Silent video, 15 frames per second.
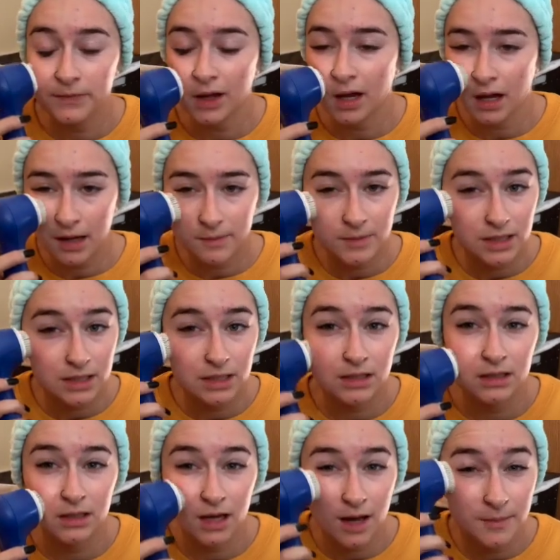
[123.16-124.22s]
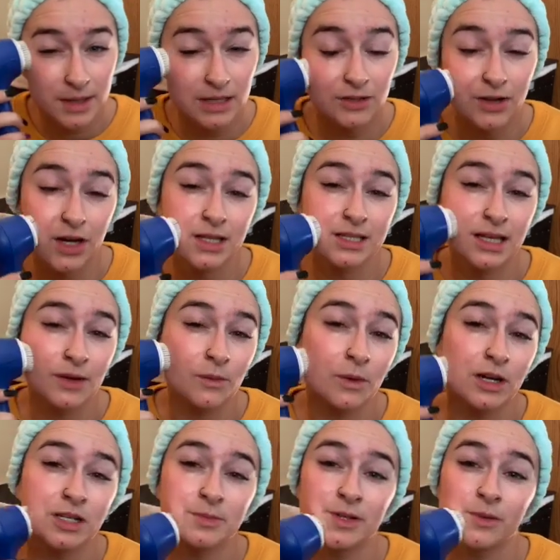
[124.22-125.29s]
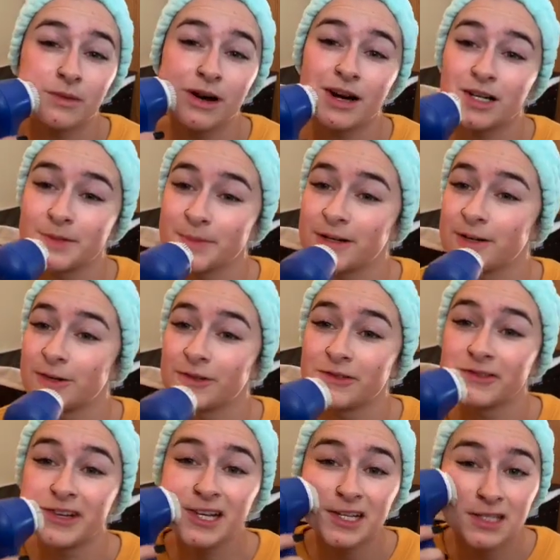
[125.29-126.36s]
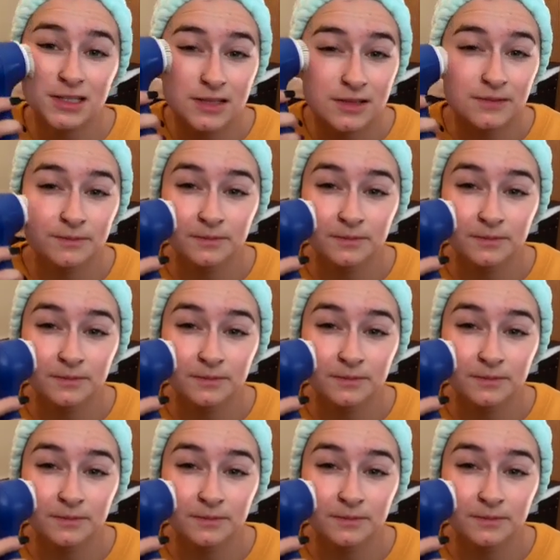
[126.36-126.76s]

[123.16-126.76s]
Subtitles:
I'm gonna not make you guys sit and watch me wash my whole face.